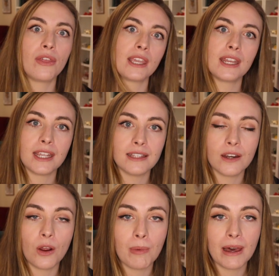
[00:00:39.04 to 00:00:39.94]
thing you need
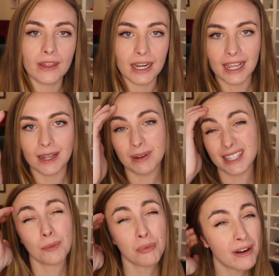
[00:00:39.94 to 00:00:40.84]
to know about the Aeneid, but
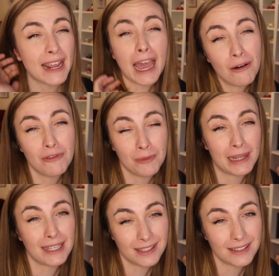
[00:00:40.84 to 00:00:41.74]
it's a pretty helpful
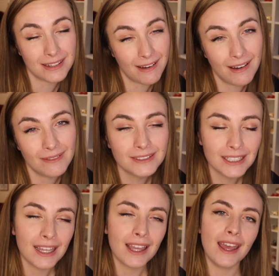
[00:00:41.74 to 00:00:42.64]
place to start.
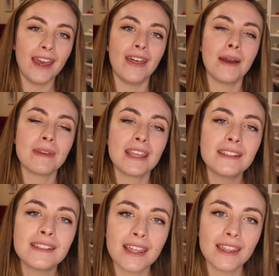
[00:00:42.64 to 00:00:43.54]
That
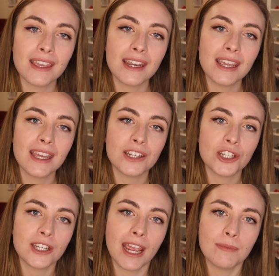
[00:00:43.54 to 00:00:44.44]
means that the Aeneid is
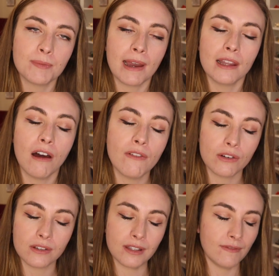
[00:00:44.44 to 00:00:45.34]
shaped by a lot of
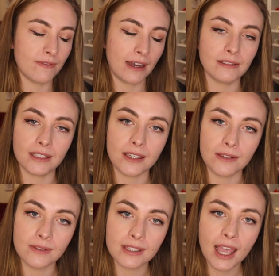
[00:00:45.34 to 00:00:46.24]
Augustan
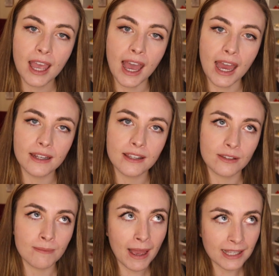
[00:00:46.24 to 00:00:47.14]
values, and
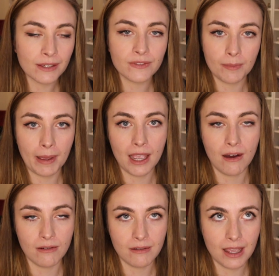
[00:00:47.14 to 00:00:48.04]
there's a massive debate
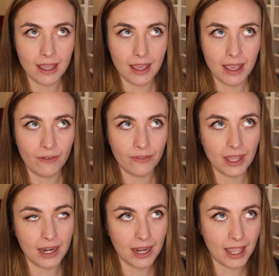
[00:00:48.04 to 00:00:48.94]
on if
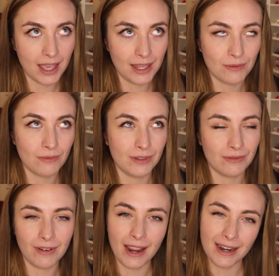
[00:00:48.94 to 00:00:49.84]
the Aeneid
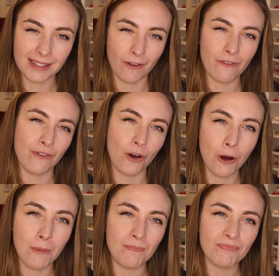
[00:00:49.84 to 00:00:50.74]
was written as a
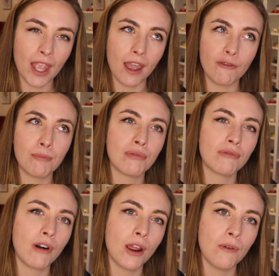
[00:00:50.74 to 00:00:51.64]
form of
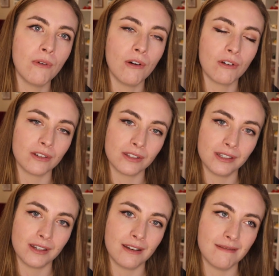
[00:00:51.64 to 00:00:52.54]

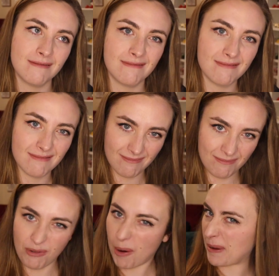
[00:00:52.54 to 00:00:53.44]
pro-Augustan
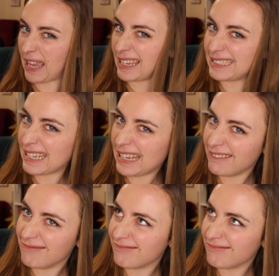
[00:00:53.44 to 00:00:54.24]
propaganda.